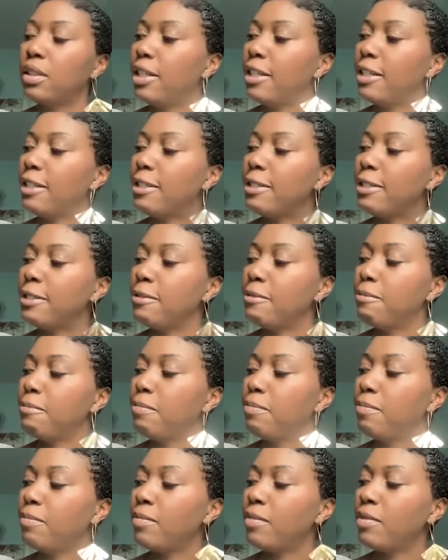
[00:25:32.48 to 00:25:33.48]

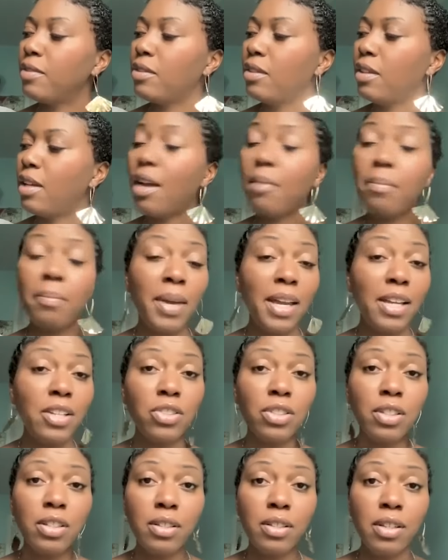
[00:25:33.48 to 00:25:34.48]
um, I'm
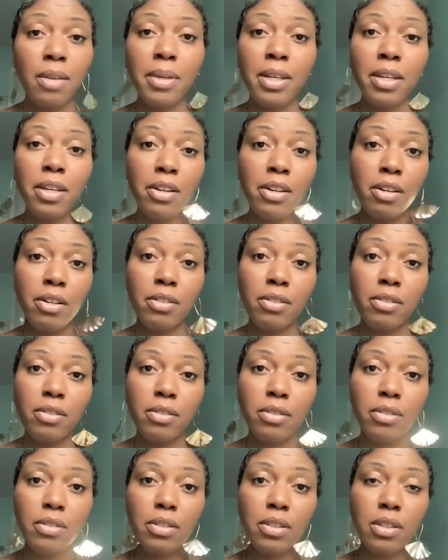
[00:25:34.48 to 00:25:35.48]
patient, I'm here.
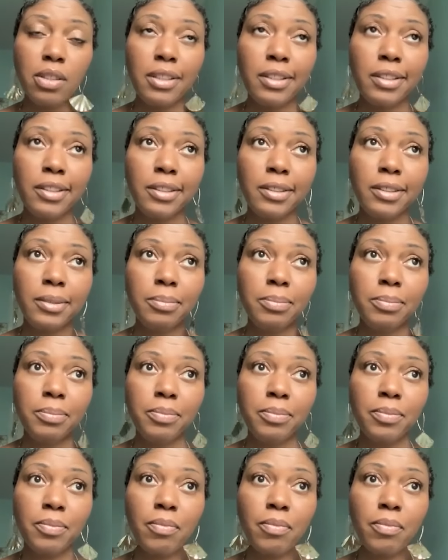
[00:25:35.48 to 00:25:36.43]
Um,